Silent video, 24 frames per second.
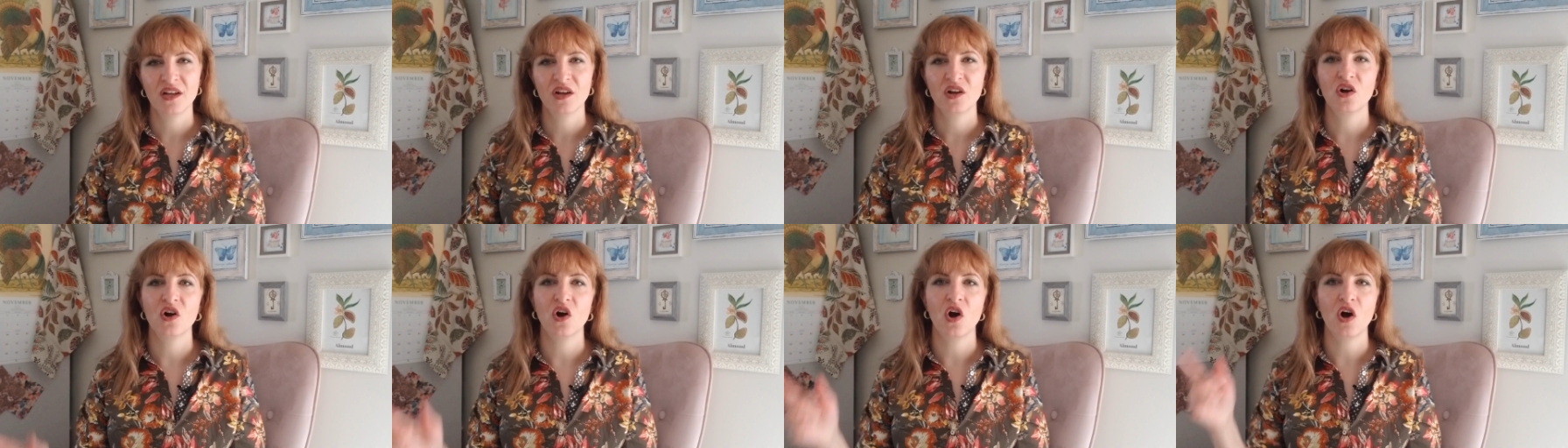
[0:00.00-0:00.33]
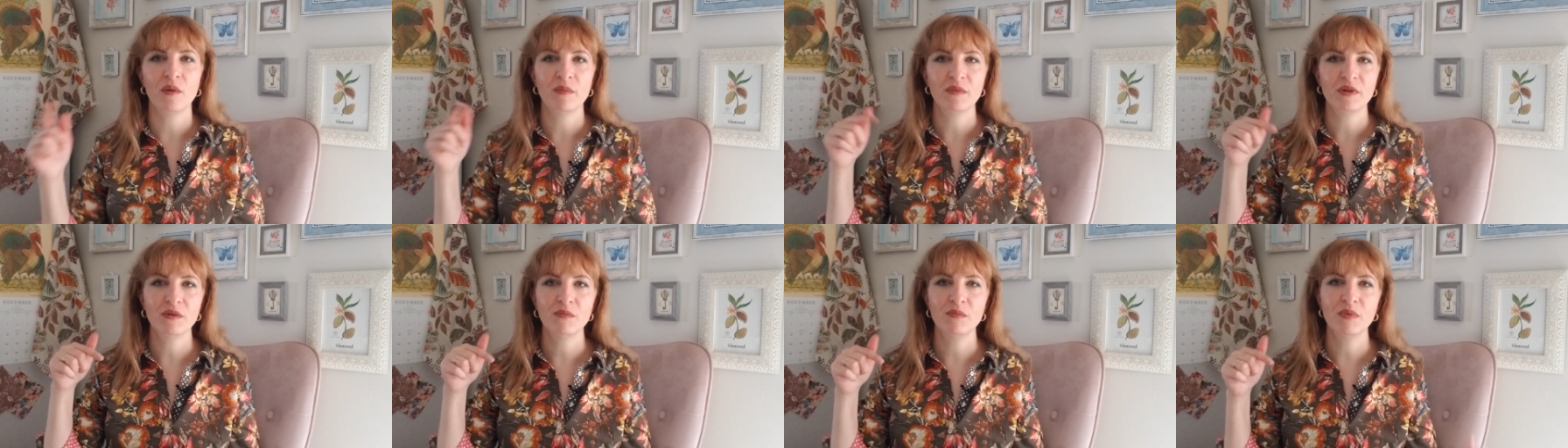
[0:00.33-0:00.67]

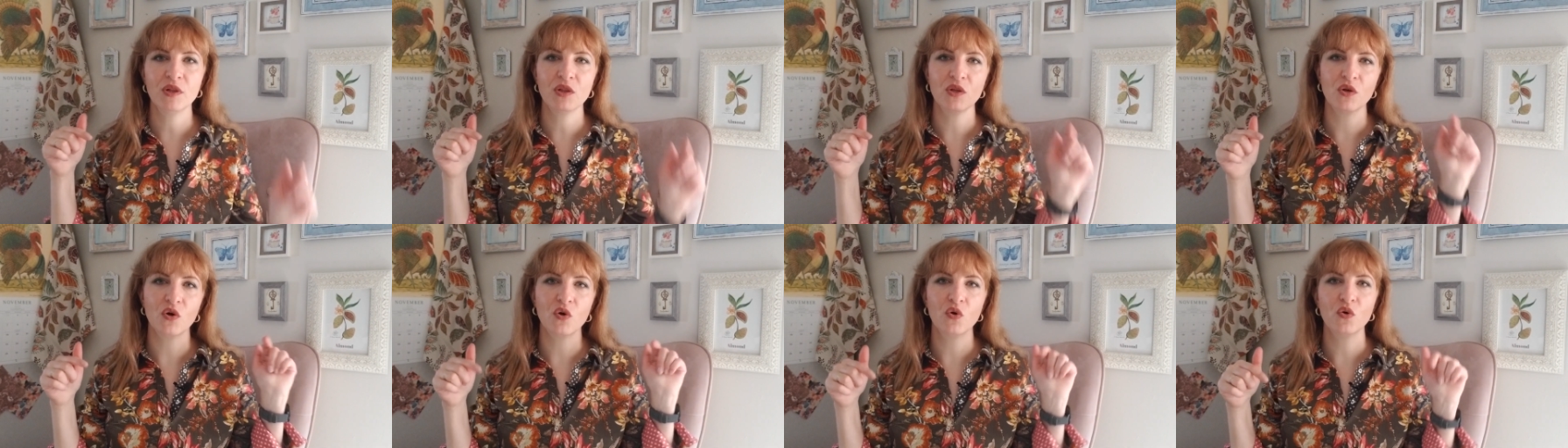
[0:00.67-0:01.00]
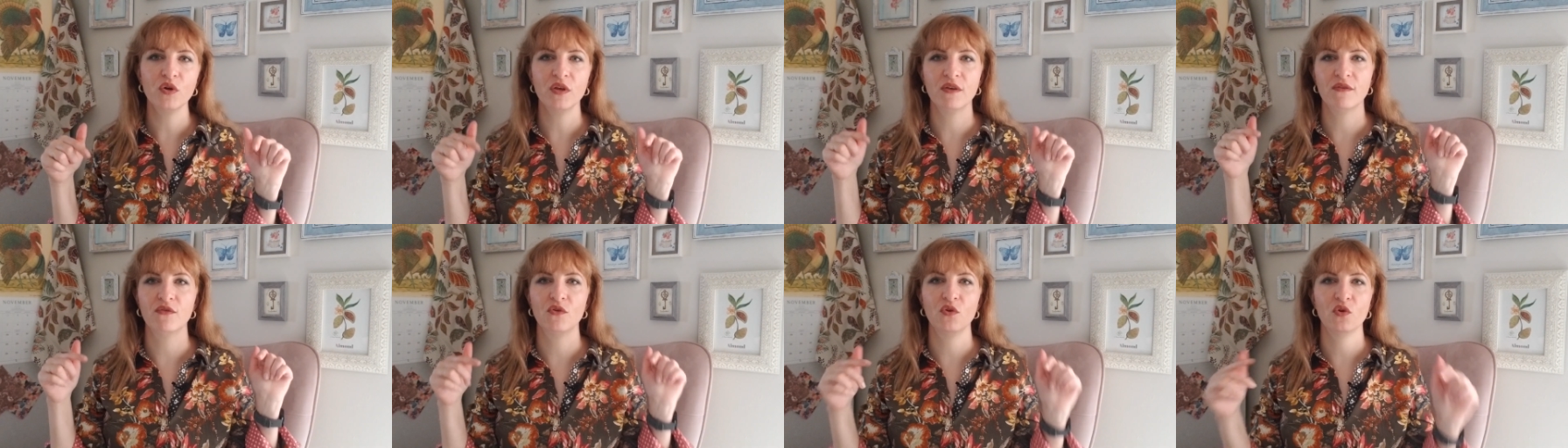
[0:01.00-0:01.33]
Comment below
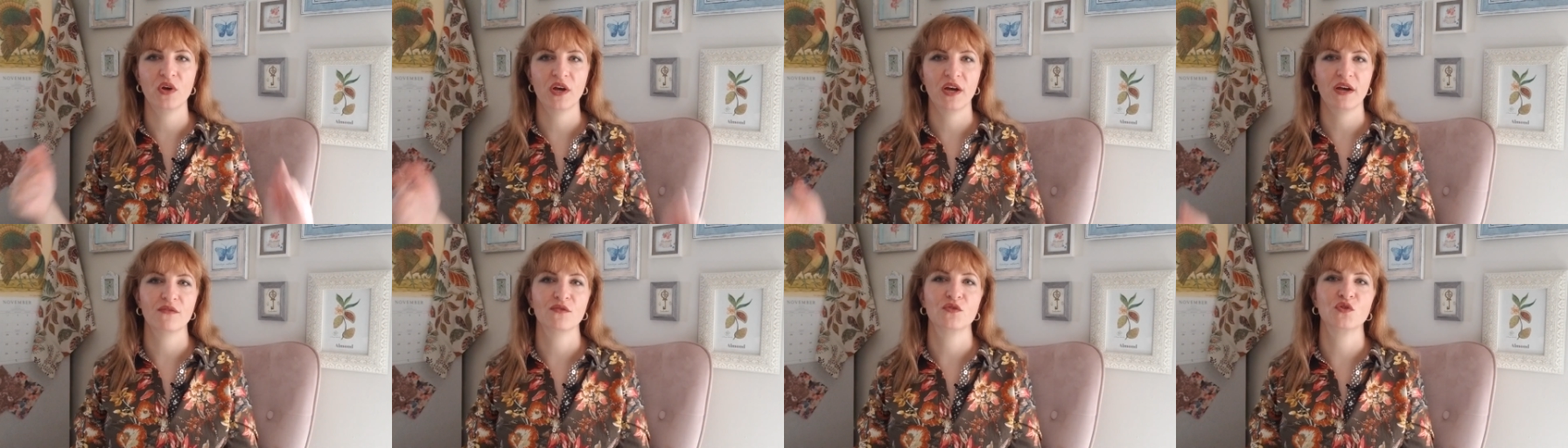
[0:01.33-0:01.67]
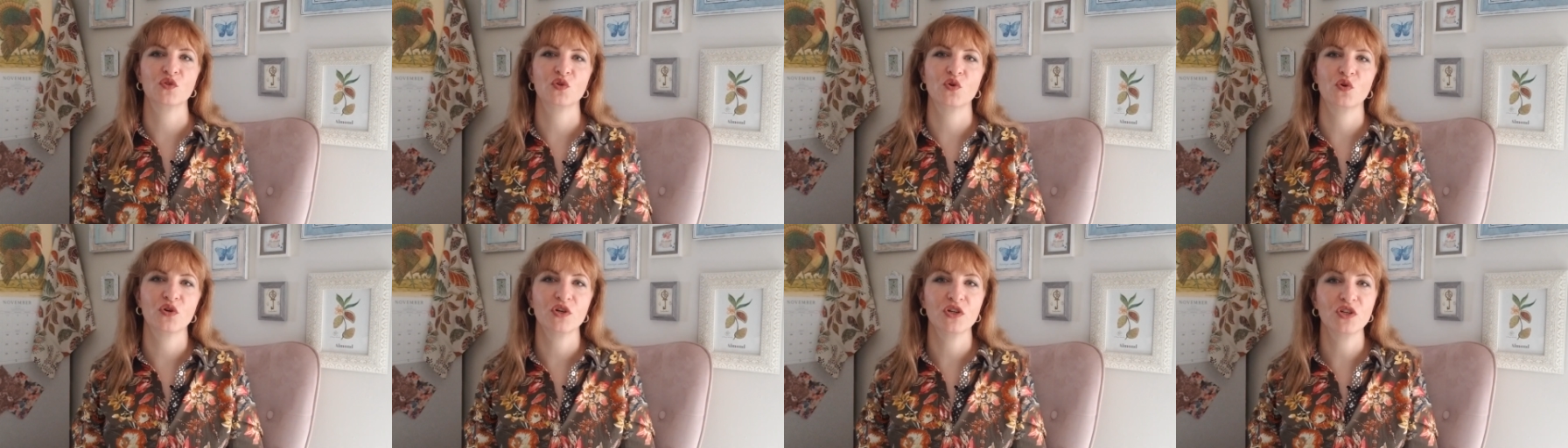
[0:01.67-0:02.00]
if you have
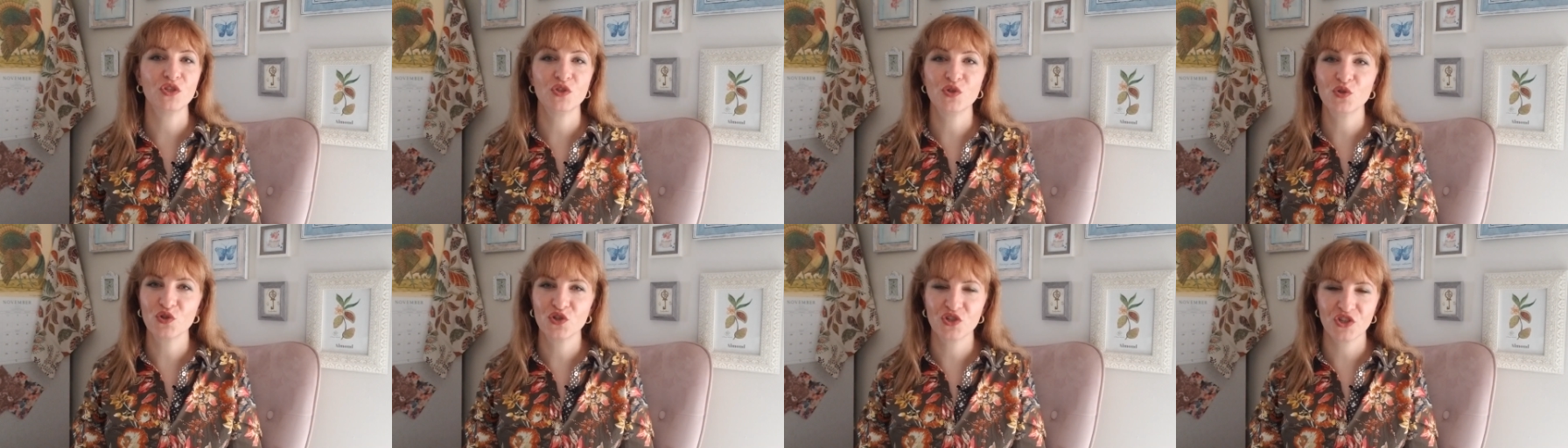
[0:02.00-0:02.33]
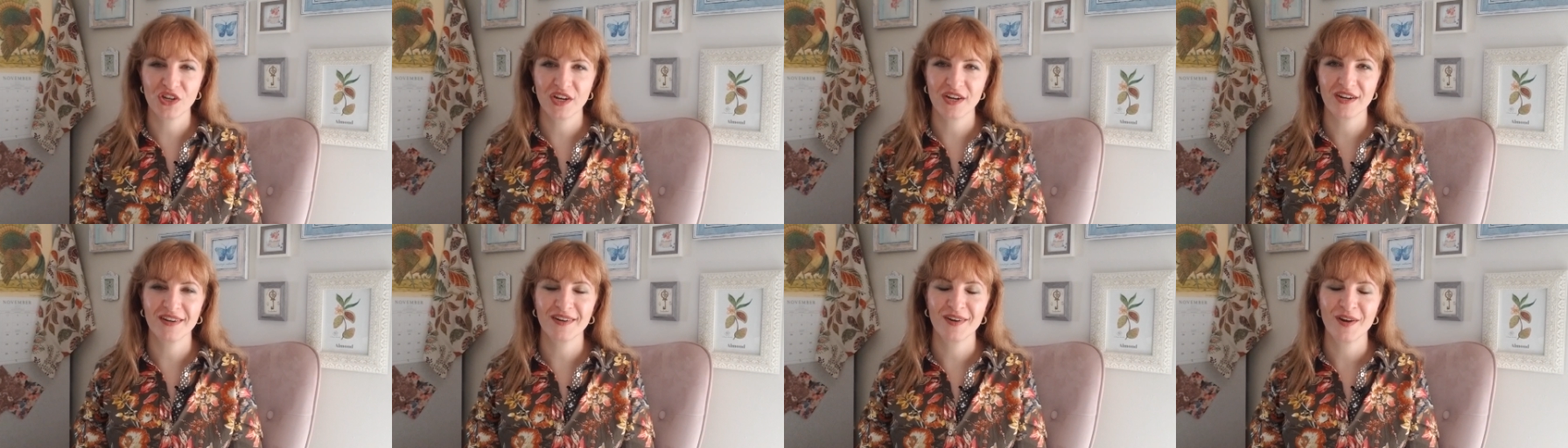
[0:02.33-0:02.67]
stories to
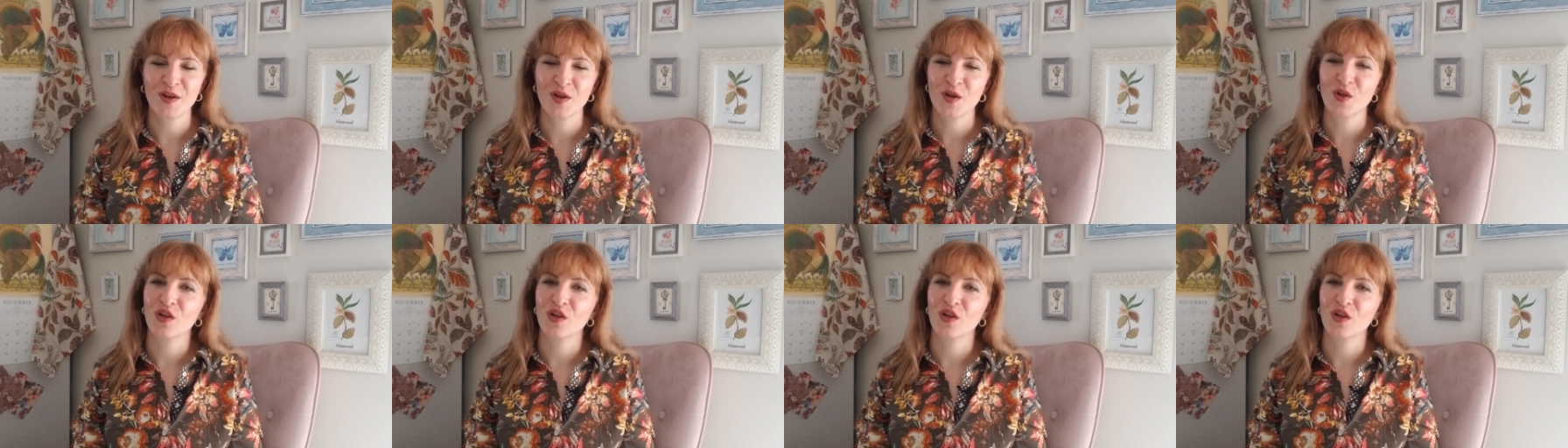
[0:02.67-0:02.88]
share,